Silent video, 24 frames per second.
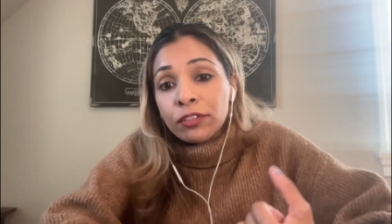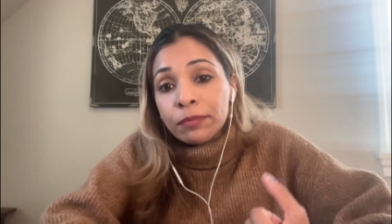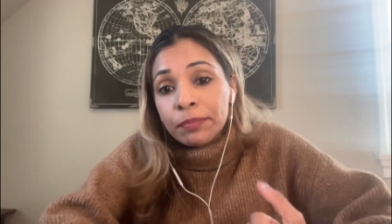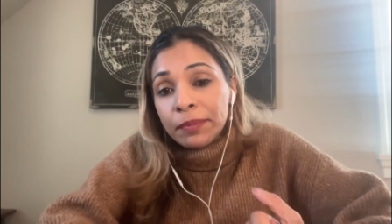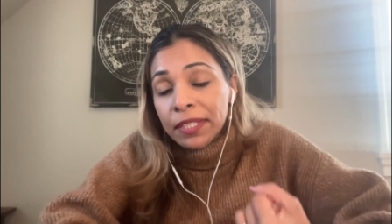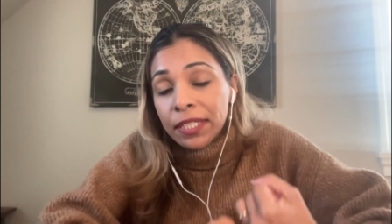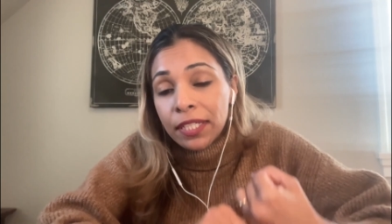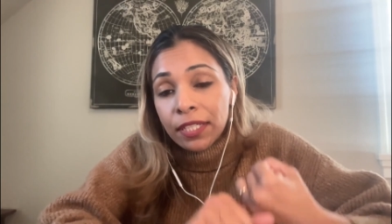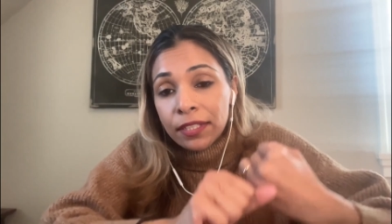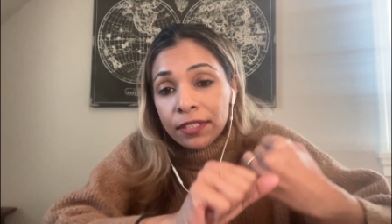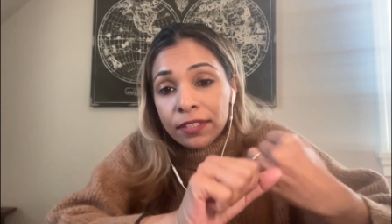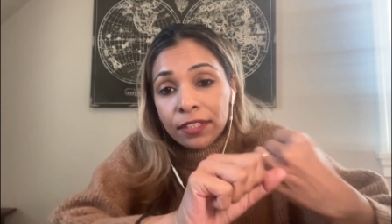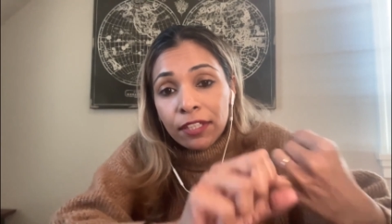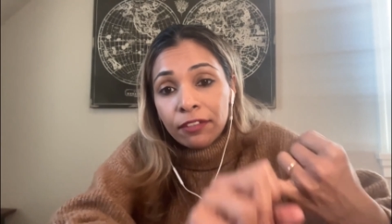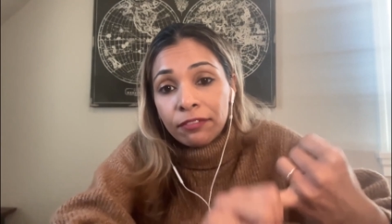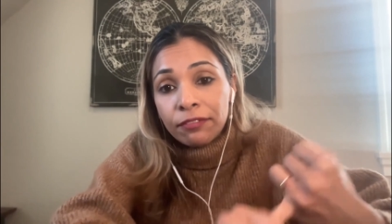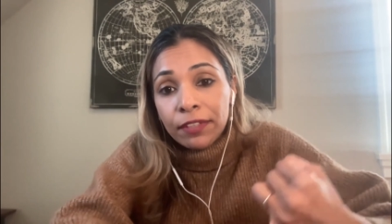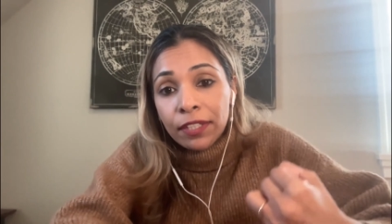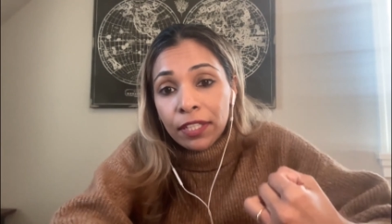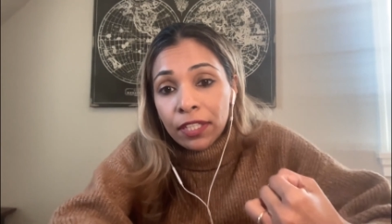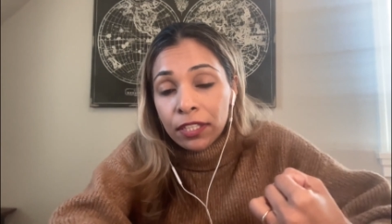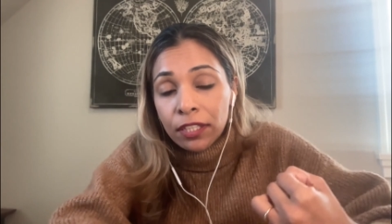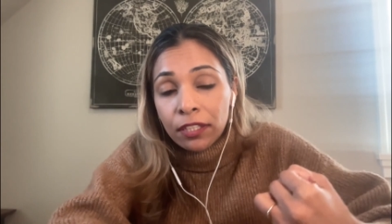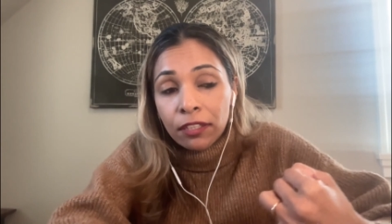because they
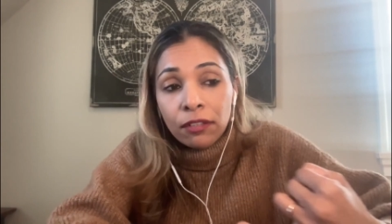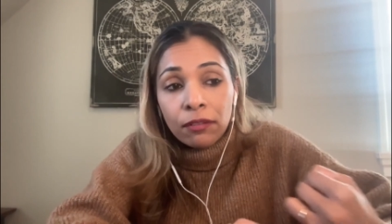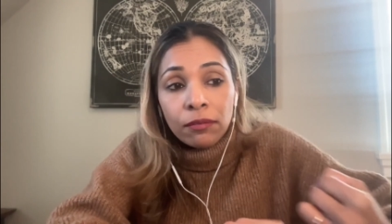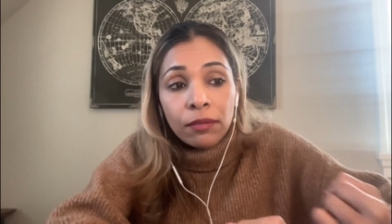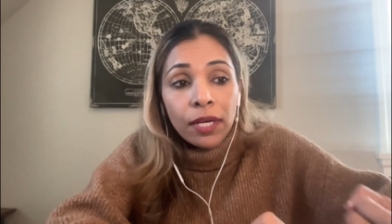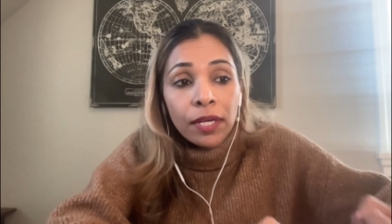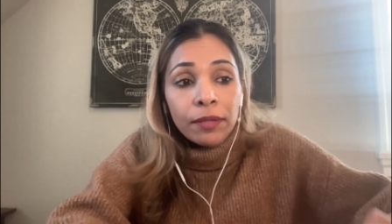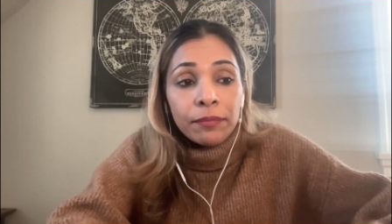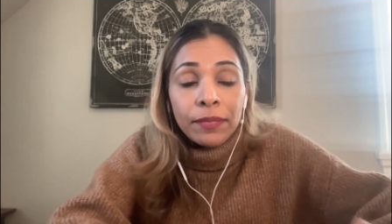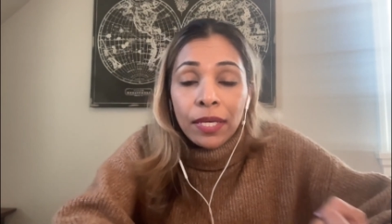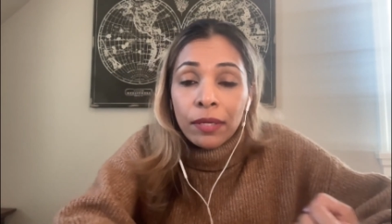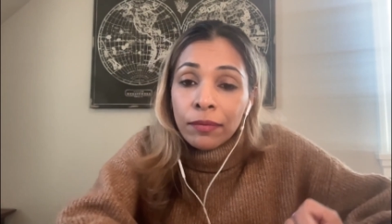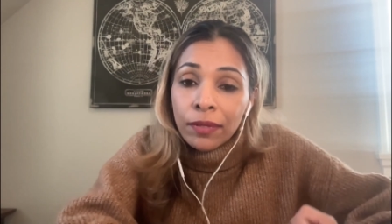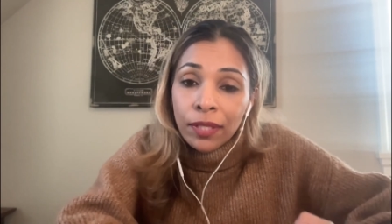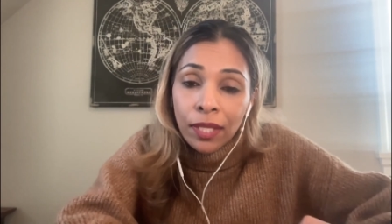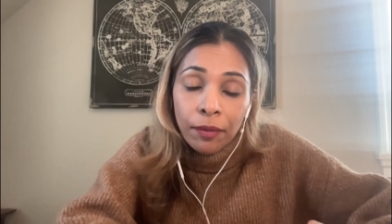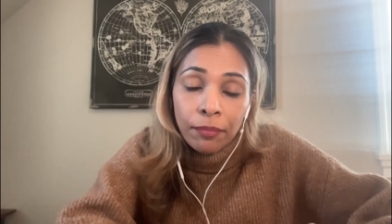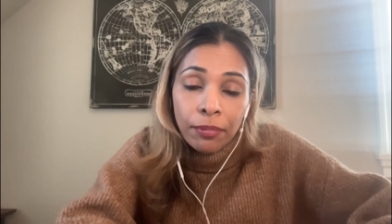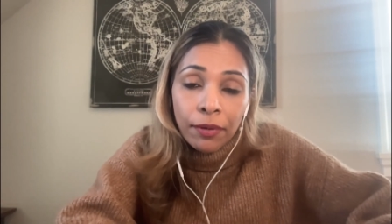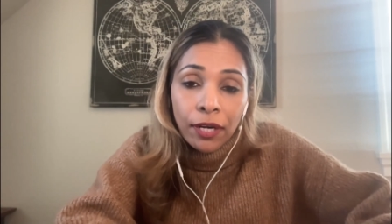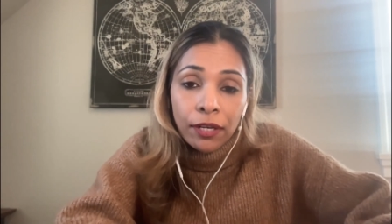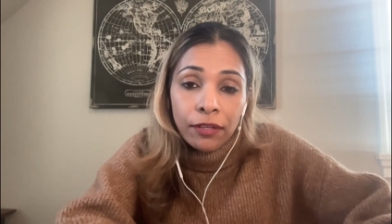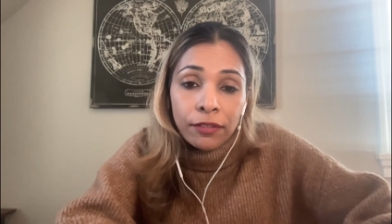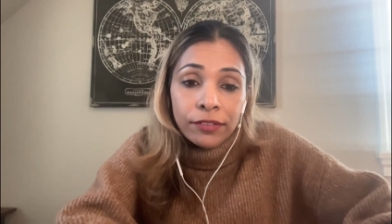feel like, you know what, maybe
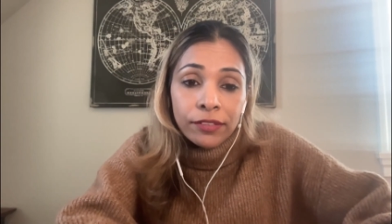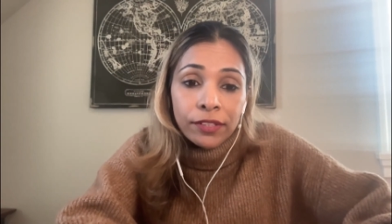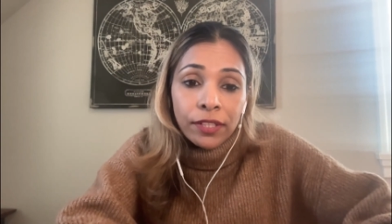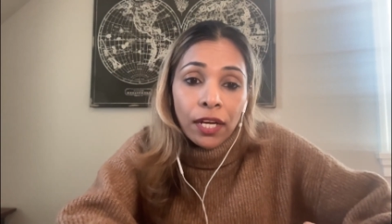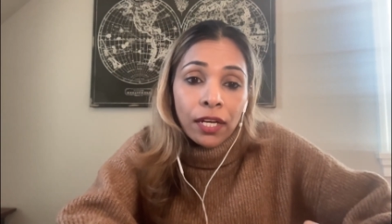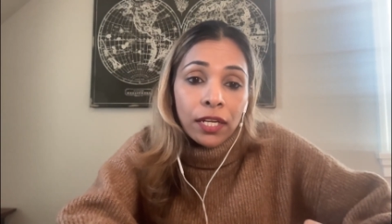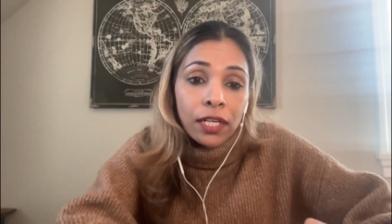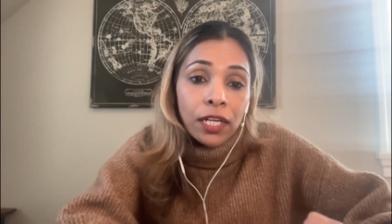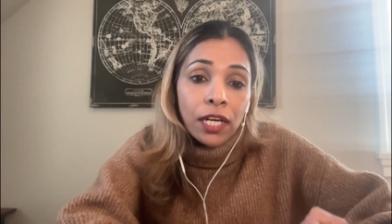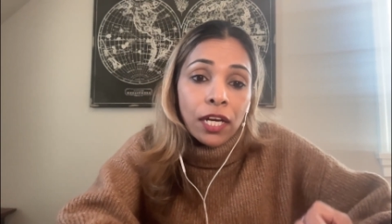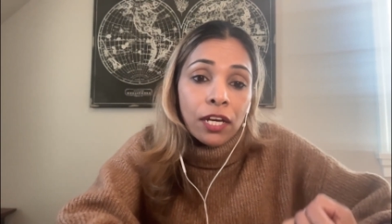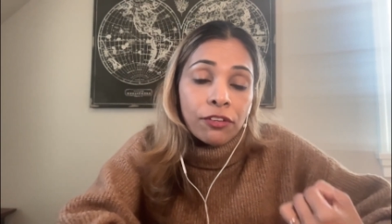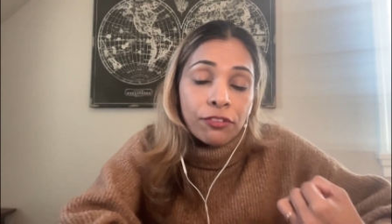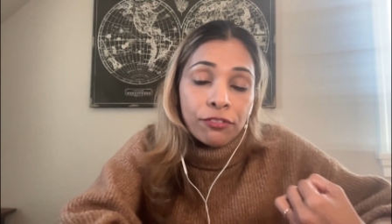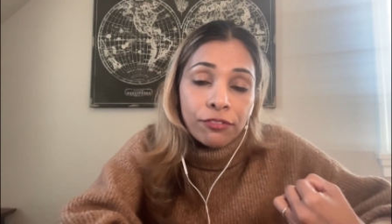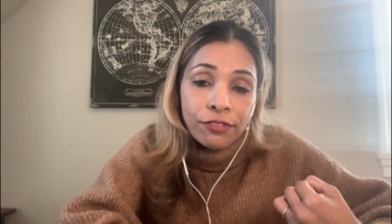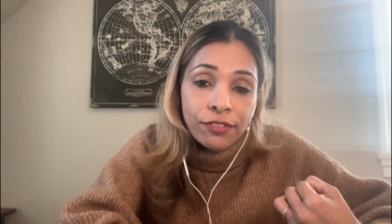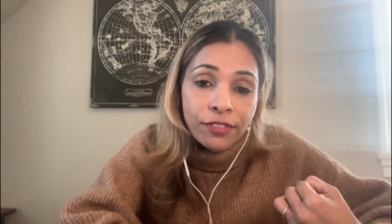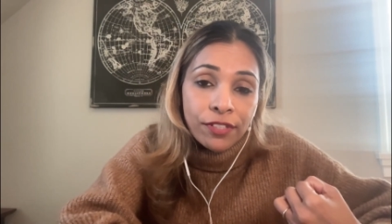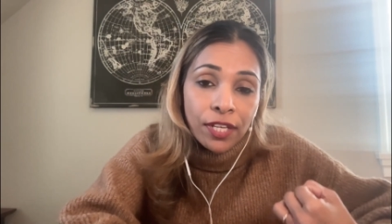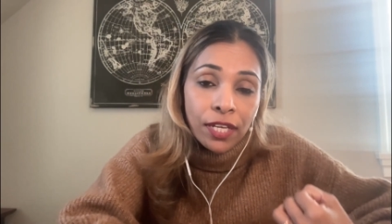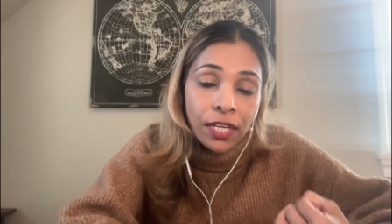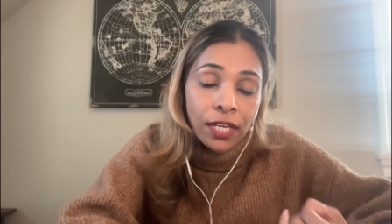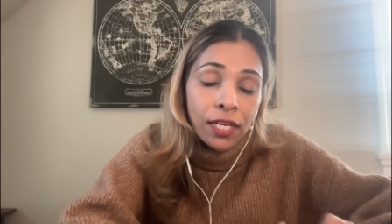that partner's not going to
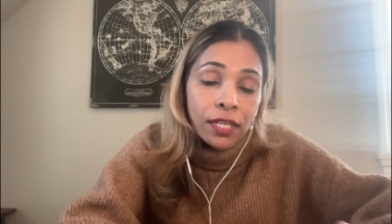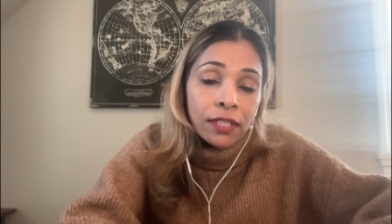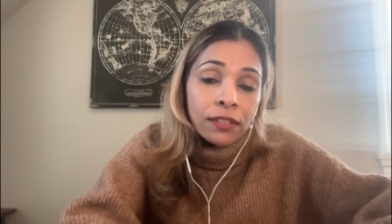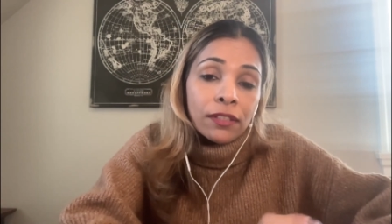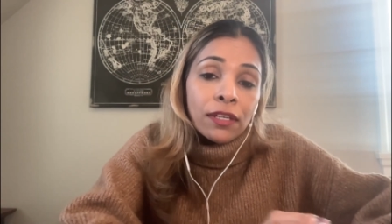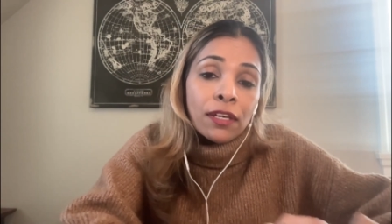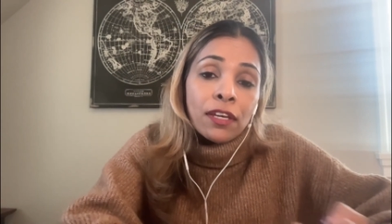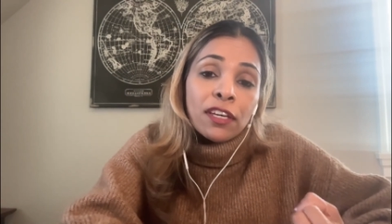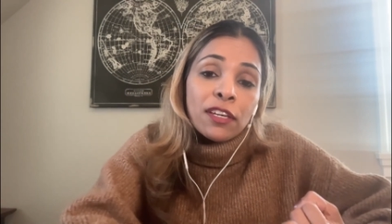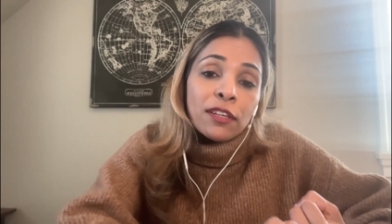understand.